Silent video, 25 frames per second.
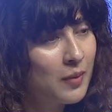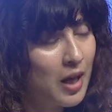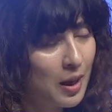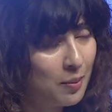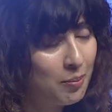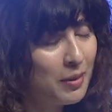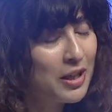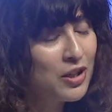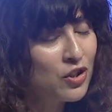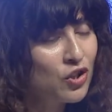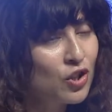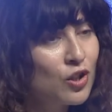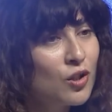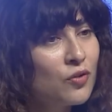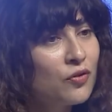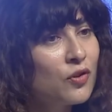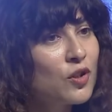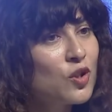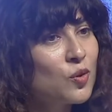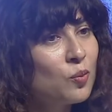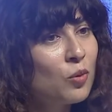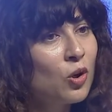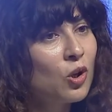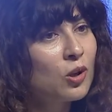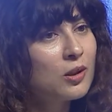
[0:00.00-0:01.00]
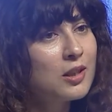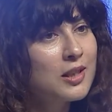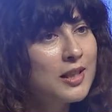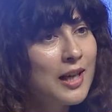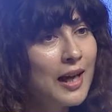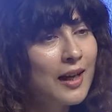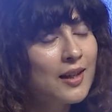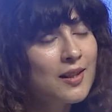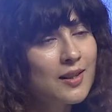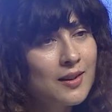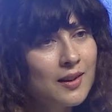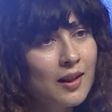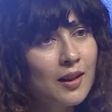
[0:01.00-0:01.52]
mention of a small
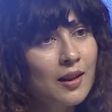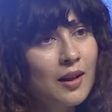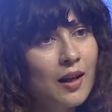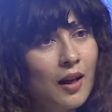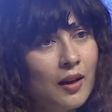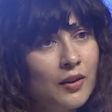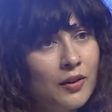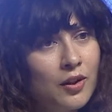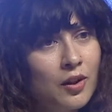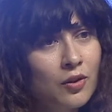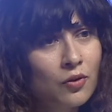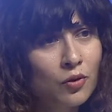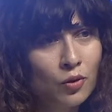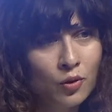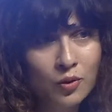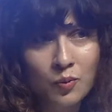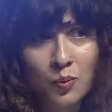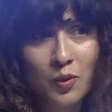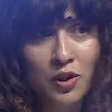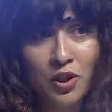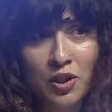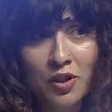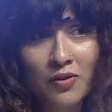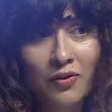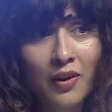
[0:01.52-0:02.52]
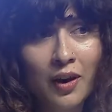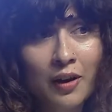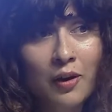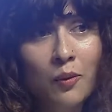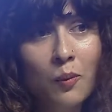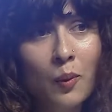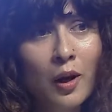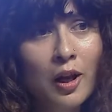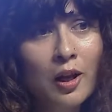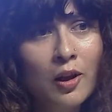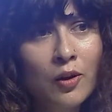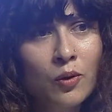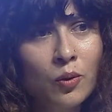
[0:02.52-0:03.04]
text that Gandhi wrote, which is very
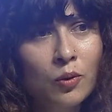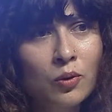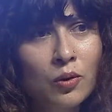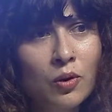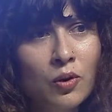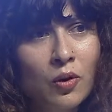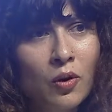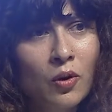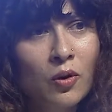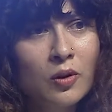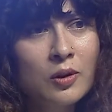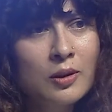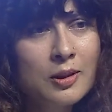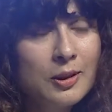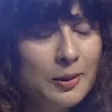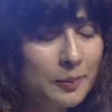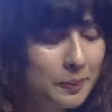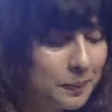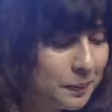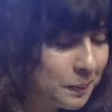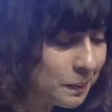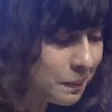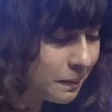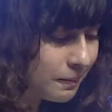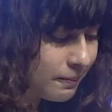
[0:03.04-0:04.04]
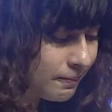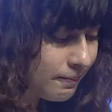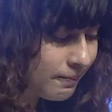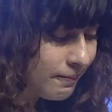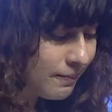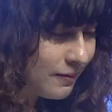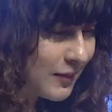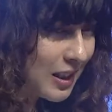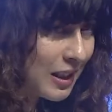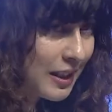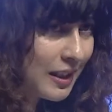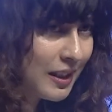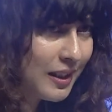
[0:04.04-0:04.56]
well known, called
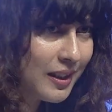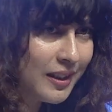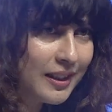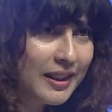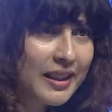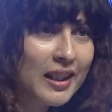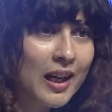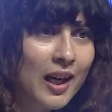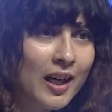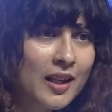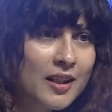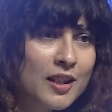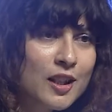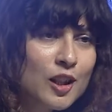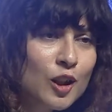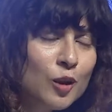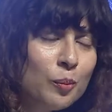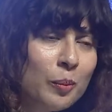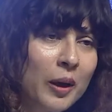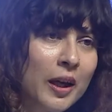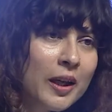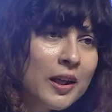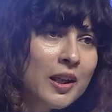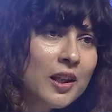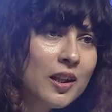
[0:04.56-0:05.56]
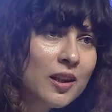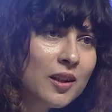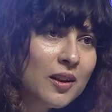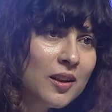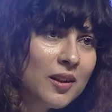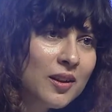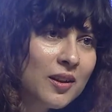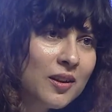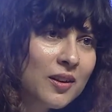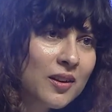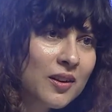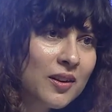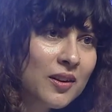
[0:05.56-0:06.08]
The Ideal Bhangi.
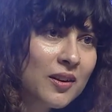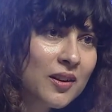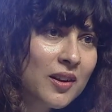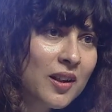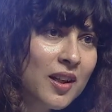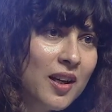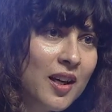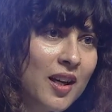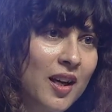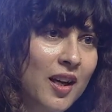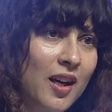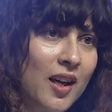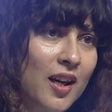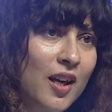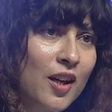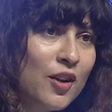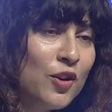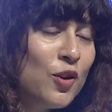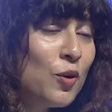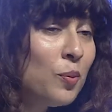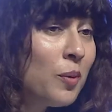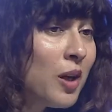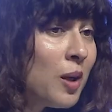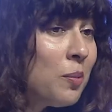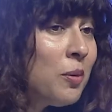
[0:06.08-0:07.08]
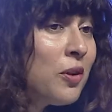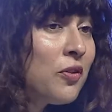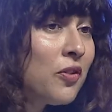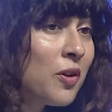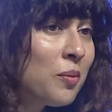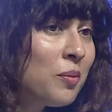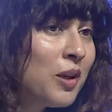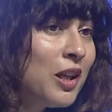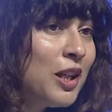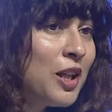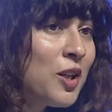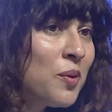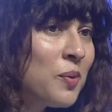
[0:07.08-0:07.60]
You may be
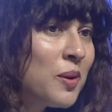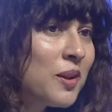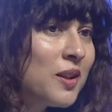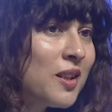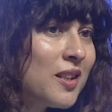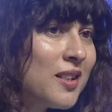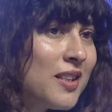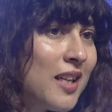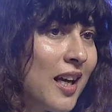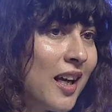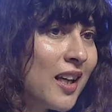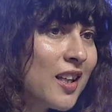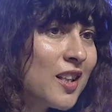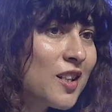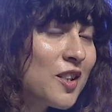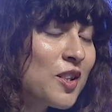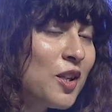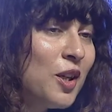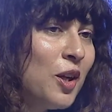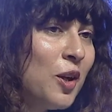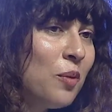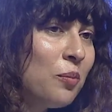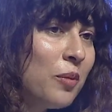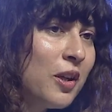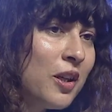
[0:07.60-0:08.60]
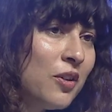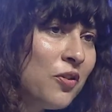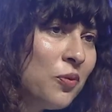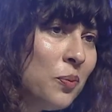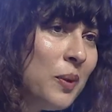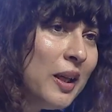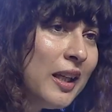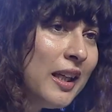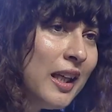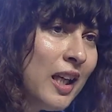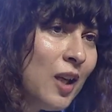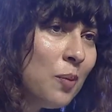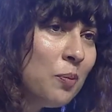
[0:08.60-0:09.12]
familiar with the text, but if we
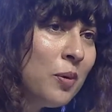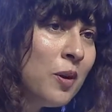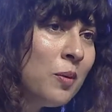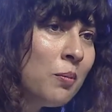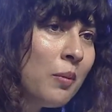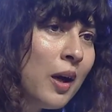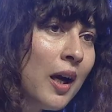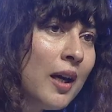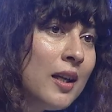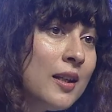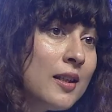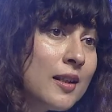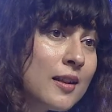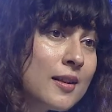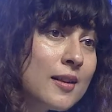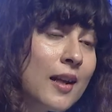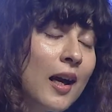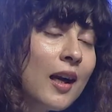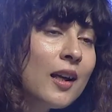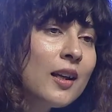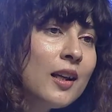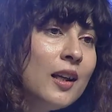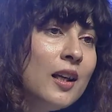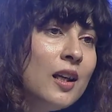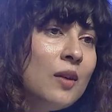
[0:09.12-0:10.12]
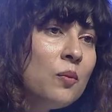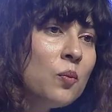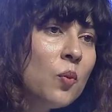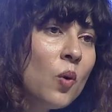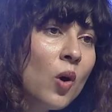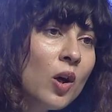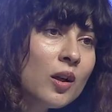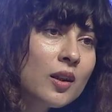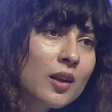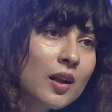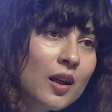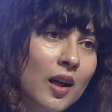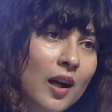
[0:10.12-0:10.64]
keep in mind exactly
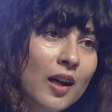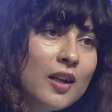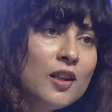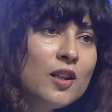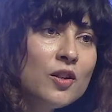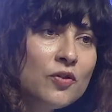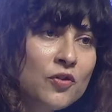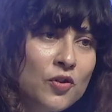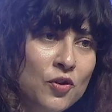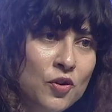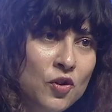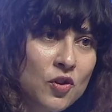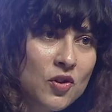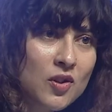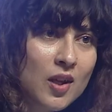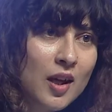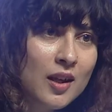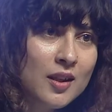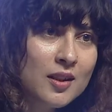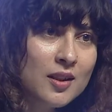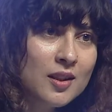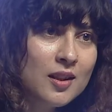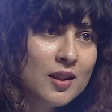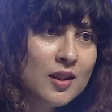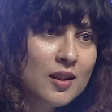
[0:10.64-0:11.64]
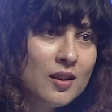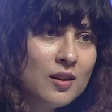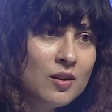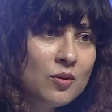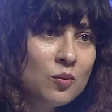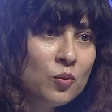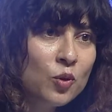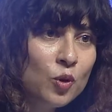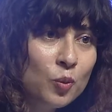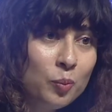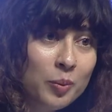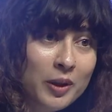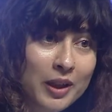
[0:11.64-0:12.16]
what kind of a society
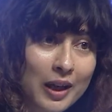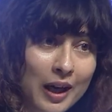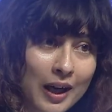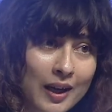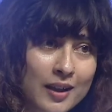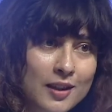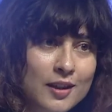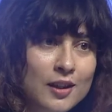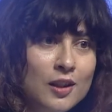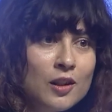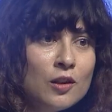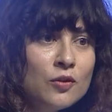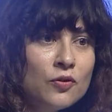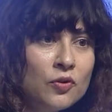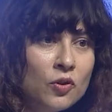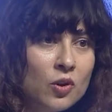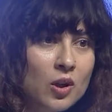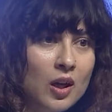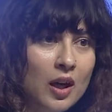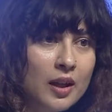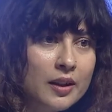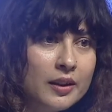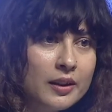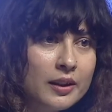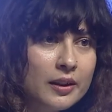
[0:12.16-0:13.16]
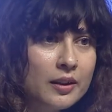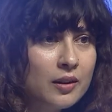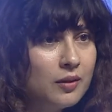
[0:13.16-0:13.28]
would be ideal for Gandhi,